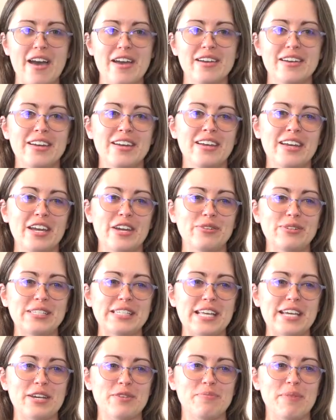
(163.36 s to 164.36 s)
that. It
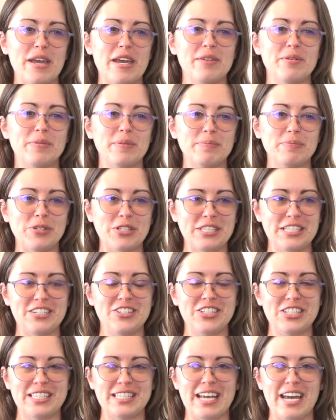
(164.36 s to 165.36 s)
was like a big
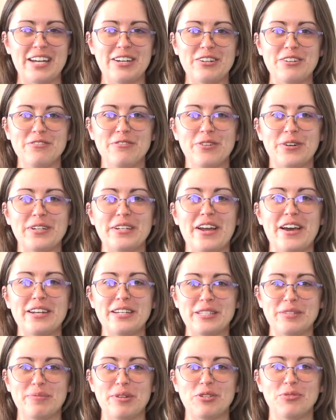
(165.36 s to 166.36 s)
prestigious title for
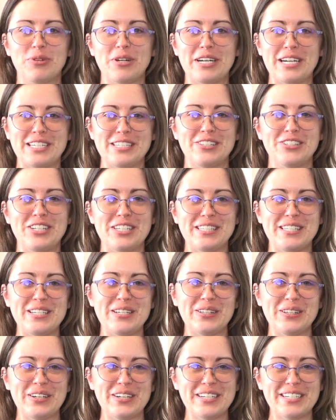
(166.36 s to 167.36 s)
not as much work as
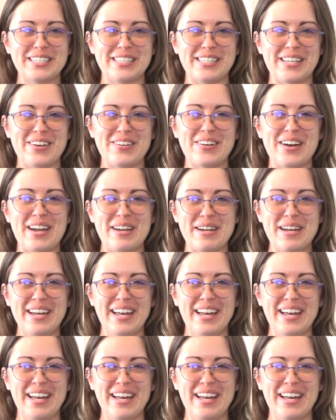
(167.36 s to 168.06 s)
JC clerk, so I,